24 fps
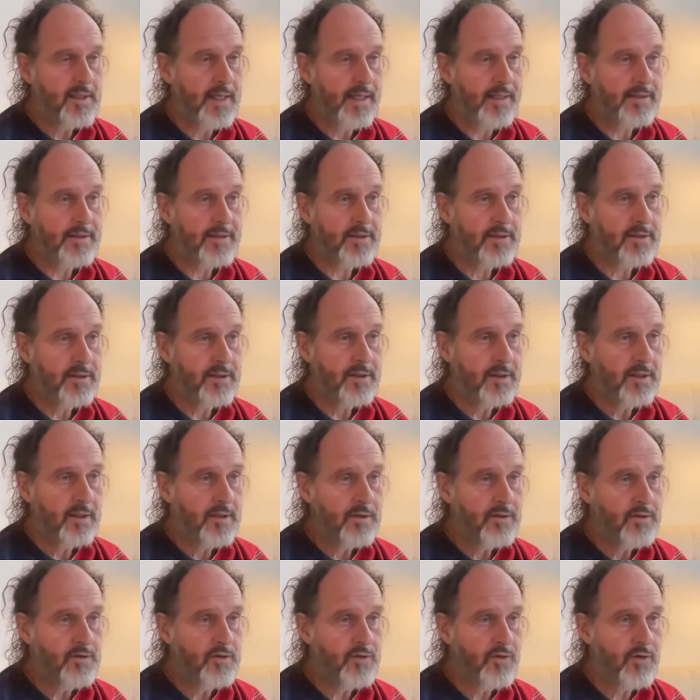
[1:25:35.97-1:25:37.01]
that
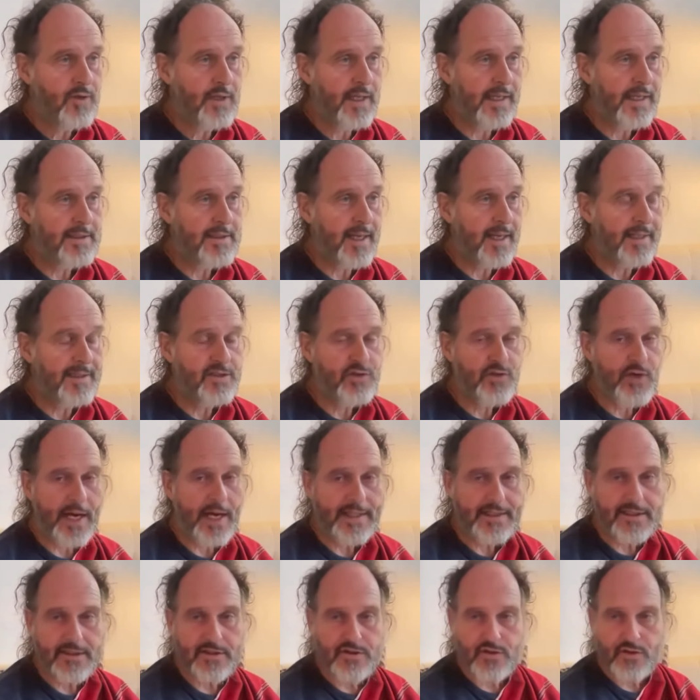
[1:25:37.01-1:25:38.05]
you get
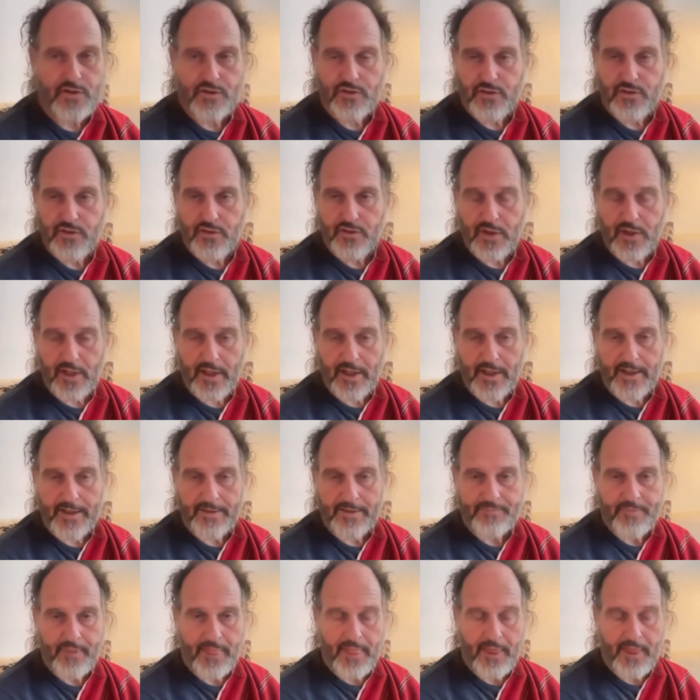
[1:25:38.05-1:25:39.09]
attracted
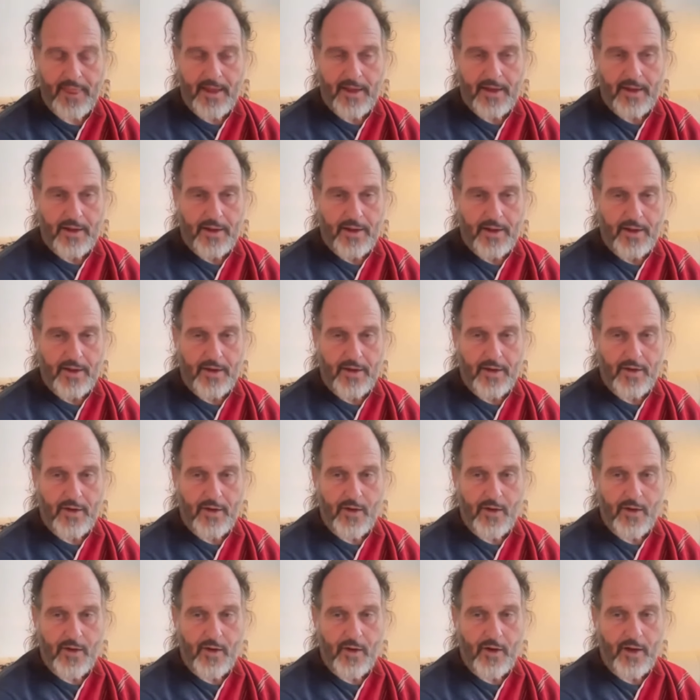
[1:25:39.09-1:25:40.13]
to
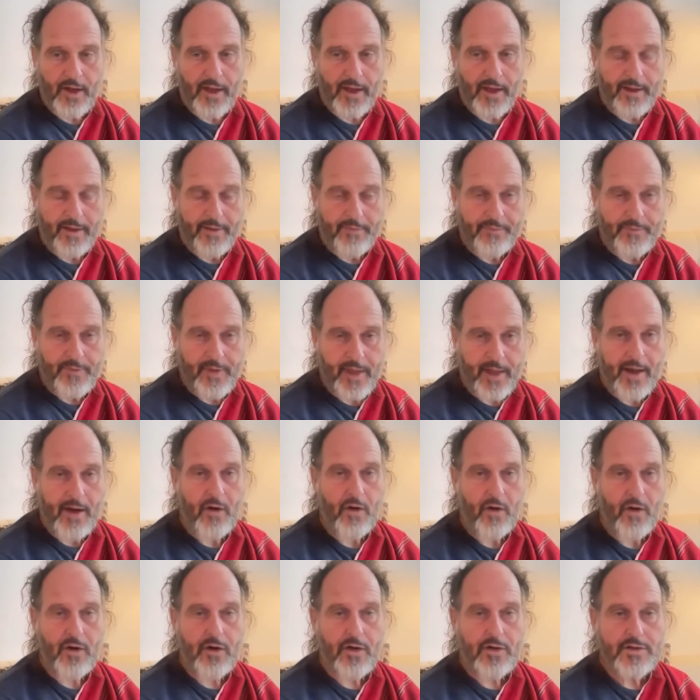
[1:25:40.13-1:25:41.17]
a
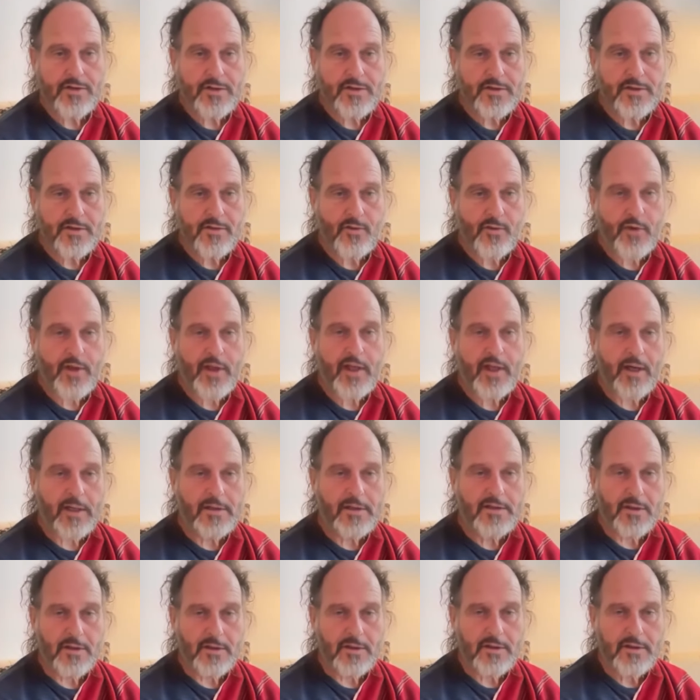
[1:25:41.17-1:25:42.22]
horse with
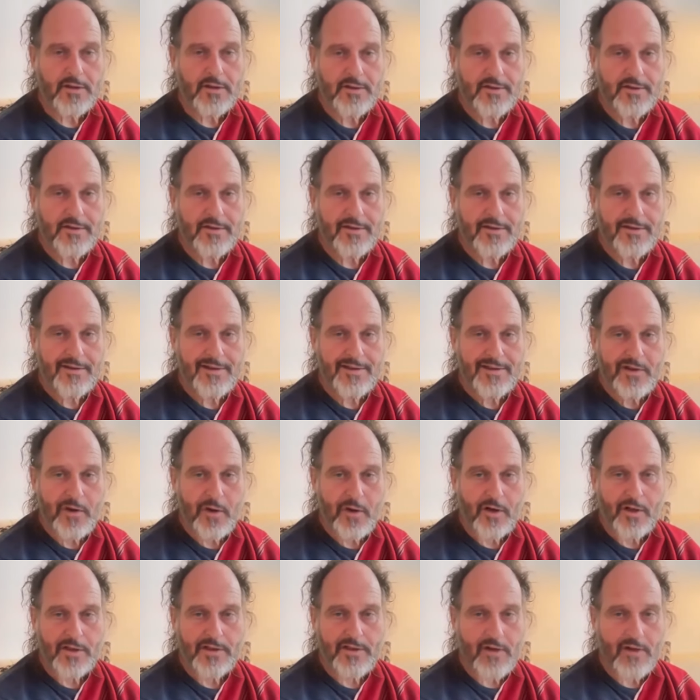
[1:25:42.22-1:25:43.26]
consort
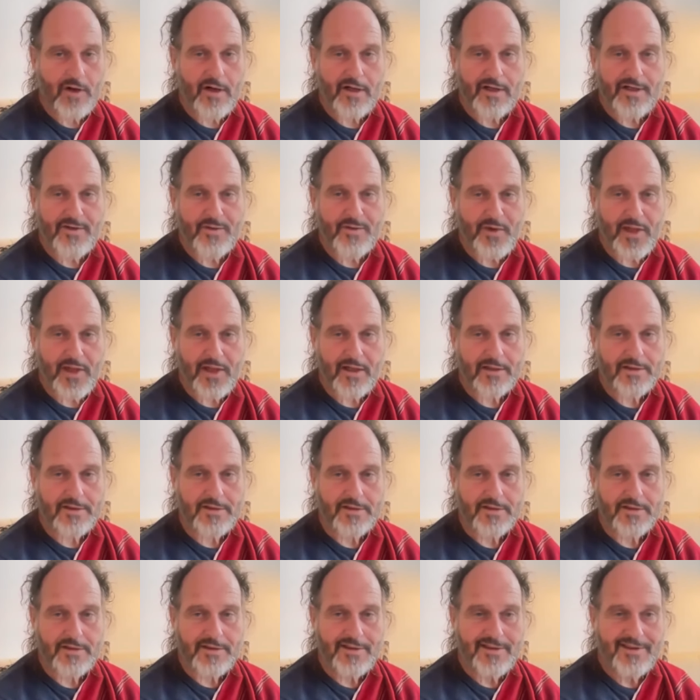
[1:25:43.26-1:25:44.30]
or a dog with
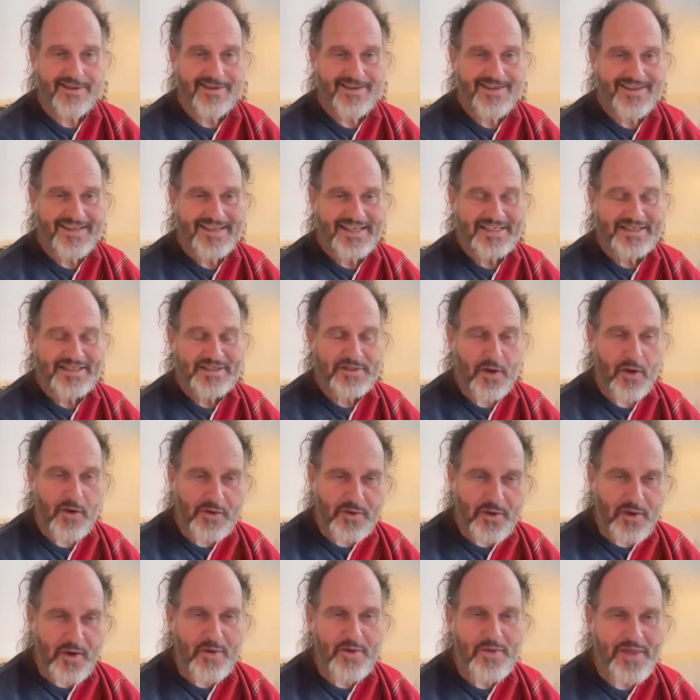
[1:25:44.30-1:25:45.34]
consort.
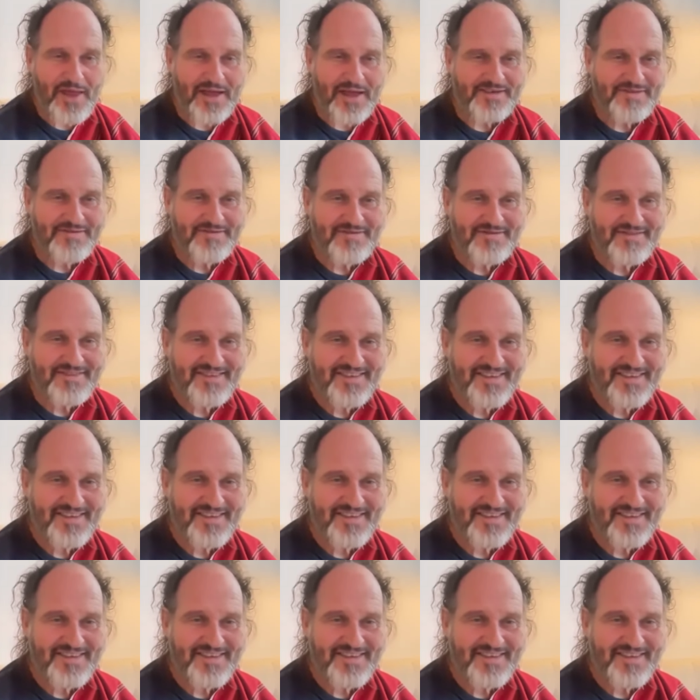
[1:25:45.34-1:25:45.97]
Don't go there.